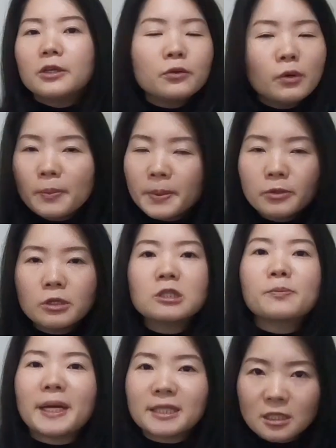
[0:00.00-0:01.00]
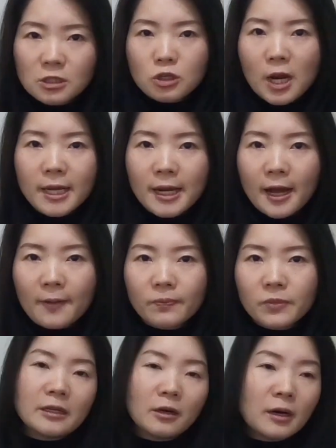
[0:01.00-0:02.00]
You will be respected in China.
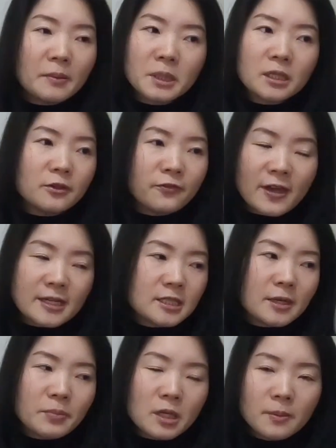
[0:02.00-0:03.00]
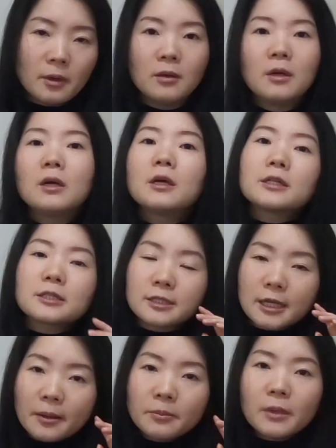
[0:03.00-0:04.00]
I know I'm gonna offend some people.
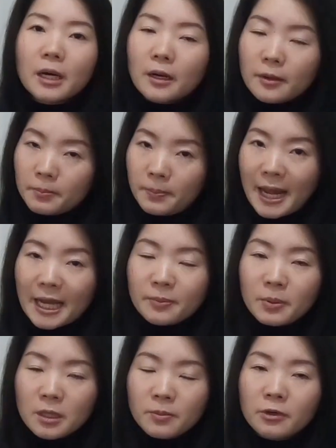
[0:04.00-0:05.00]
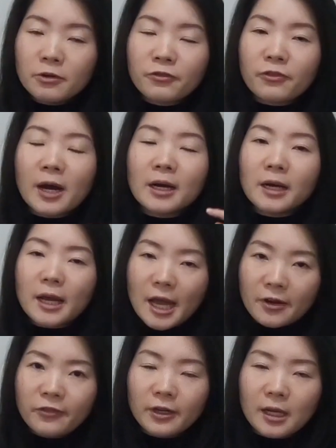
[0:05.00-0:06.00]
Some black people from
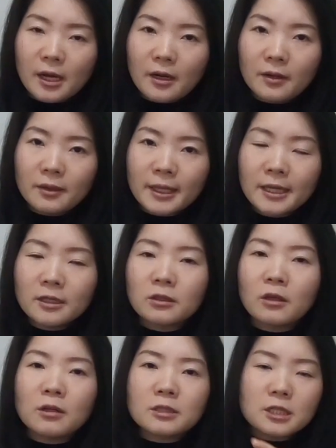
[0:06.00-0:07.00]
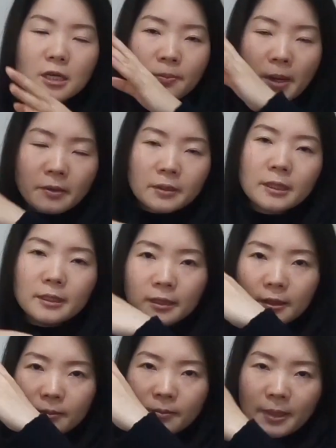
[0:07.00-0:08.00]
Africa, okay? Not
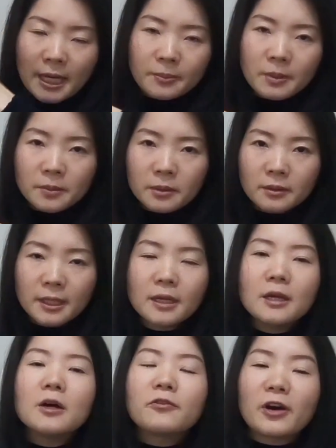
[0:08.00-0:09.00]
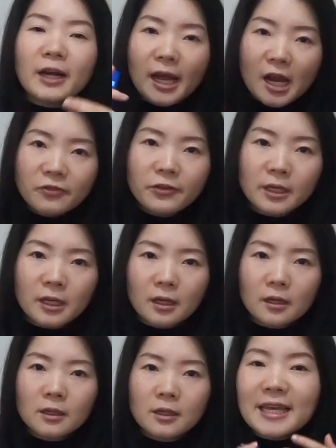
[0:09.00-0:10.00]
American black people, okay? From
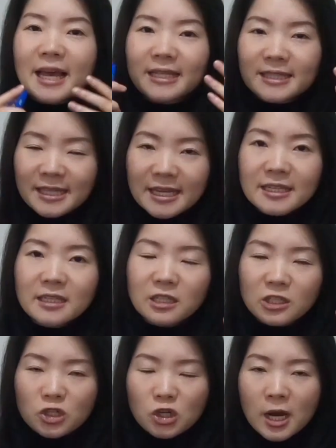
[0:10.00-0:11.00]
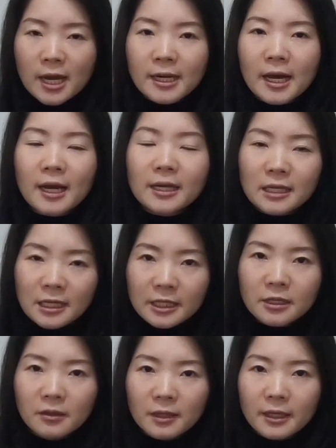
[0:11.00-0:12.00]
Africa. They are staying in China
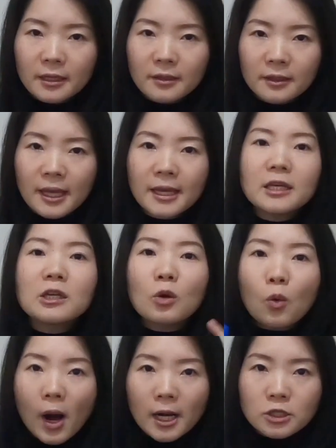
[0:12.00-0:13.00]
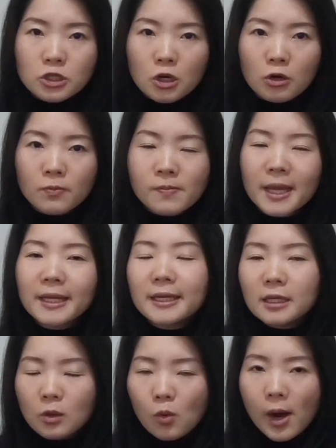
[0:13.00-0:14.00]
illegally, okay? In Guangzhou,
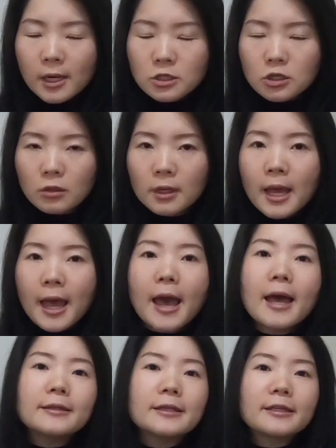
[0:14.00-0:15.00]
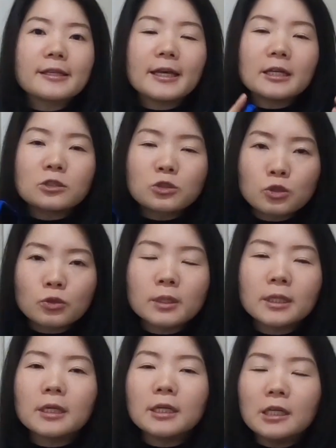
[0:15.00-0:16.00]
mainly in Guangzhou. And they are
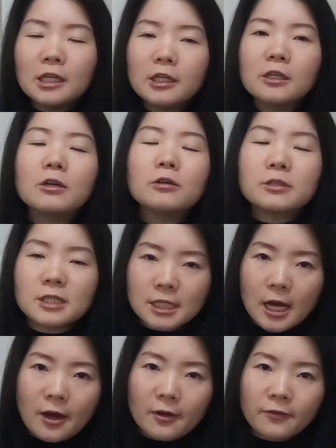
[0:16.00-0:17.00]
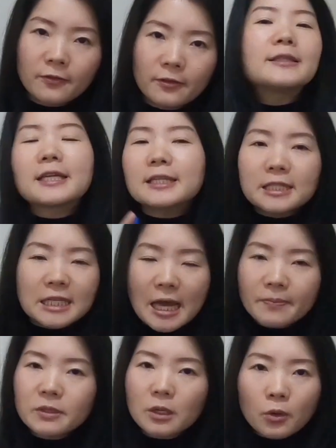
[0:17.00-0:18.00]
doing illegal stuff. And they
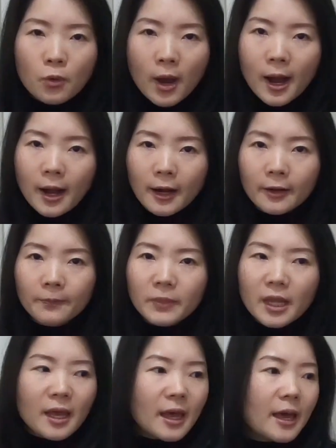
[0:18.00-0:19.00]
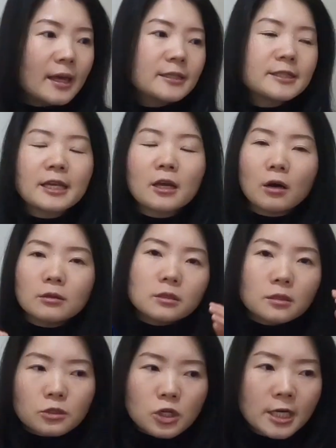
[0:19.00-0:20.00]
slept around. And they
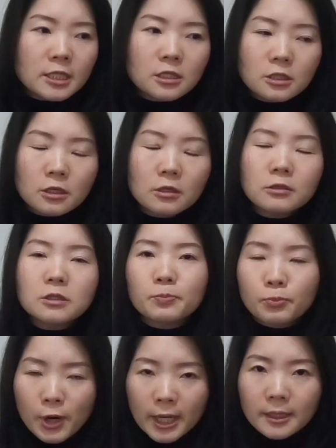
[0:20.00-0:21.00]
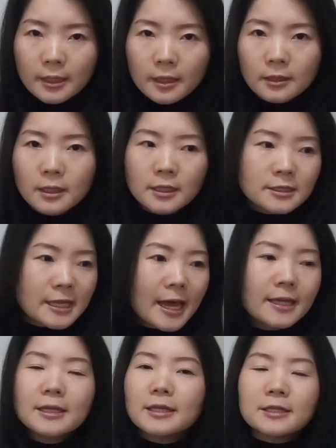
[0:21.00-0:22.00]
got Chinese girls pregnant,
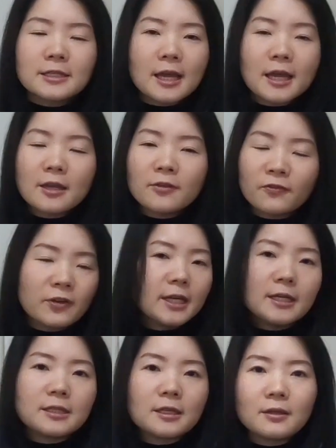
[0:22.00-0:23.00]
then they flee.